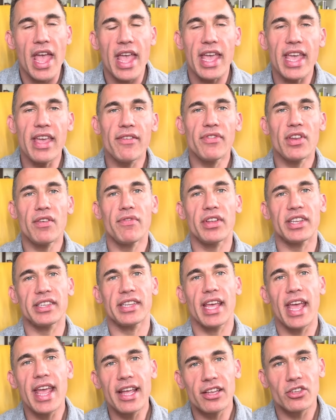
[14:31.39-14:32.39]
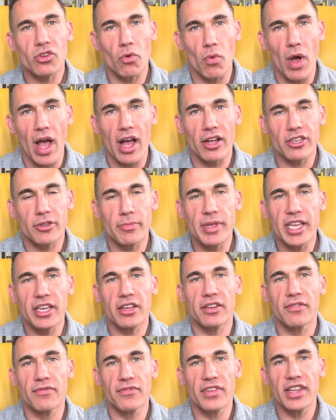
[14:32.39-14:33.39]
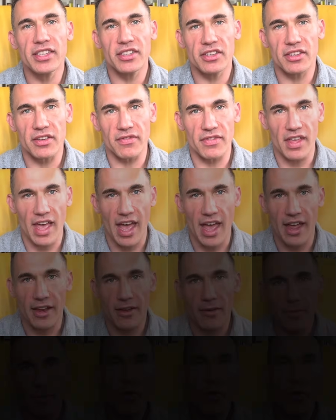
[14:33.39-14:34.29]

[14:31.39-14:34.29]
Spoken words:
even if it takes a while to be convinced of that.